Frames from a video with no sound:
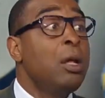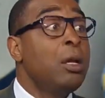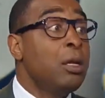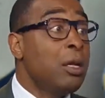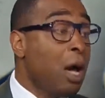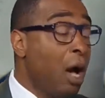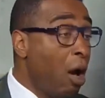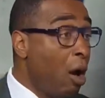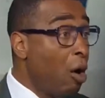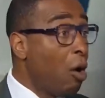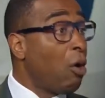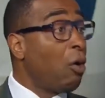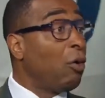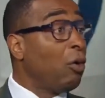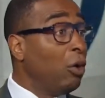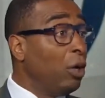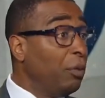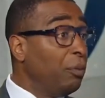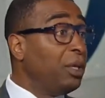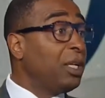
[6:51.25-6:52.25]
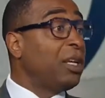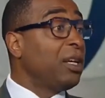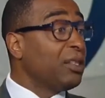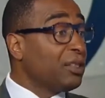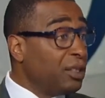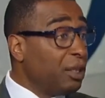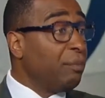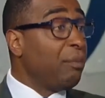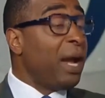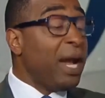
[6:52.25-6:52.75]
No
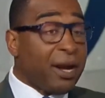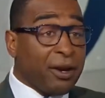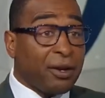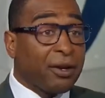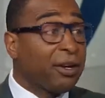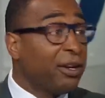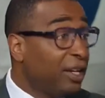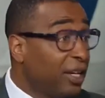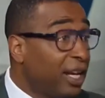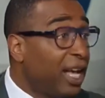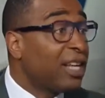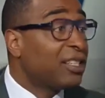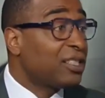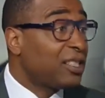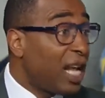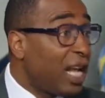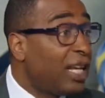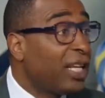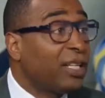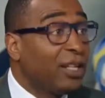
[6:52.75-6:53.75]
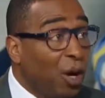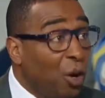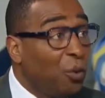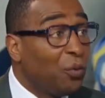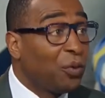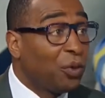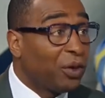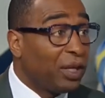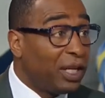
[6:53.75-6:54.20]
because the mayor has taken over.